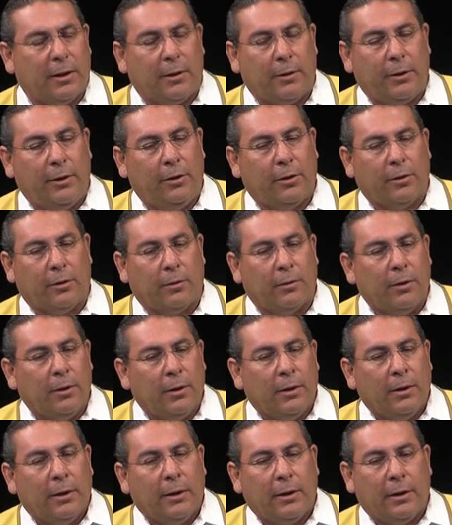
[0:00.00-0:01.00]
uh, you know,
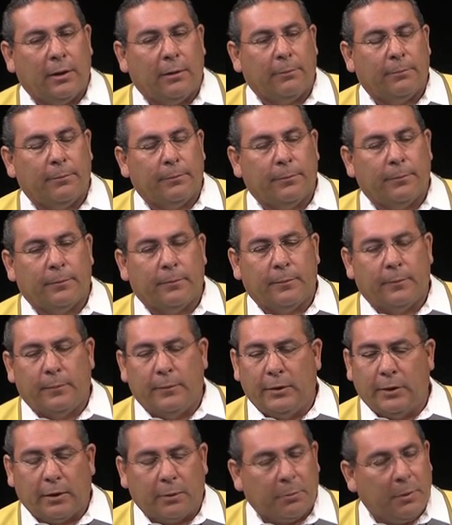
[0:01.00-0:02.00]
um,
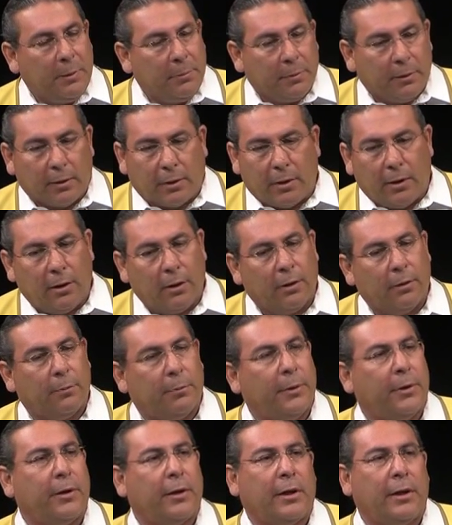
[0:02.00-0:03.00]
young people of color,
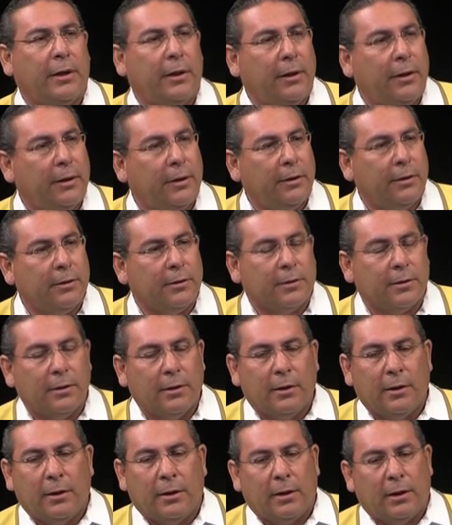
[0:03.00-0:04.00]
American Indians.
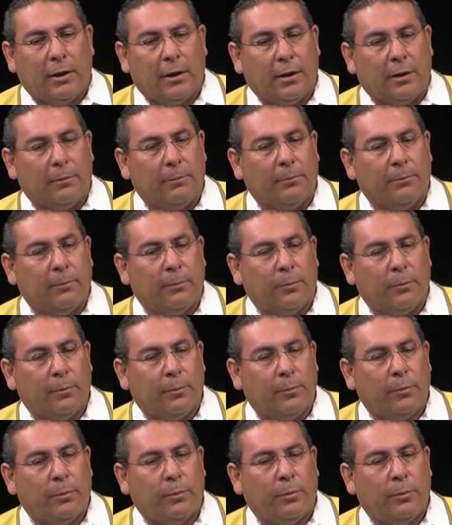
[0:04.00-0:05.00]
Mm-hmm. um,
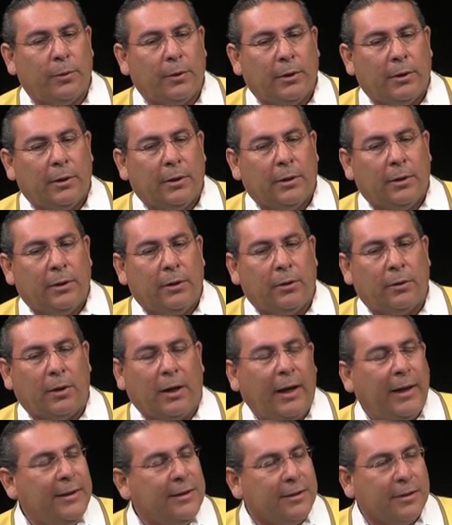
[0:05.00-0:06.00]
you know,
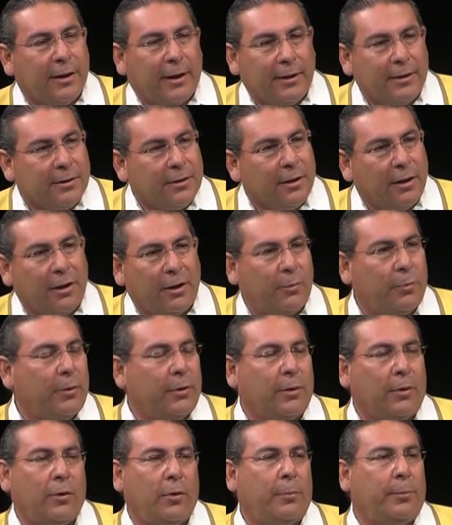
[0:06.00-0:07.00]
Einstein studied
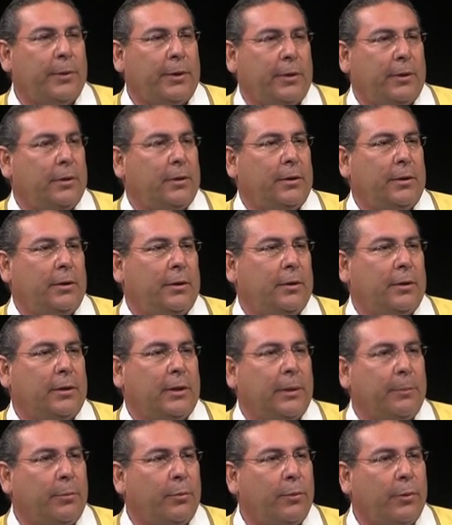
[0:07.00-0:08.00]
with a Hopi, and, you know, at
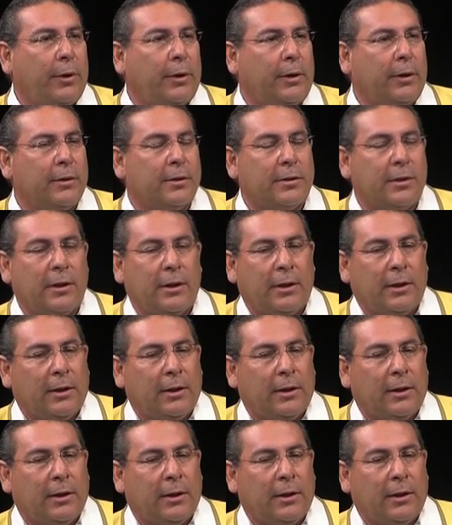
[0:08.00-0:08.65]
that point, because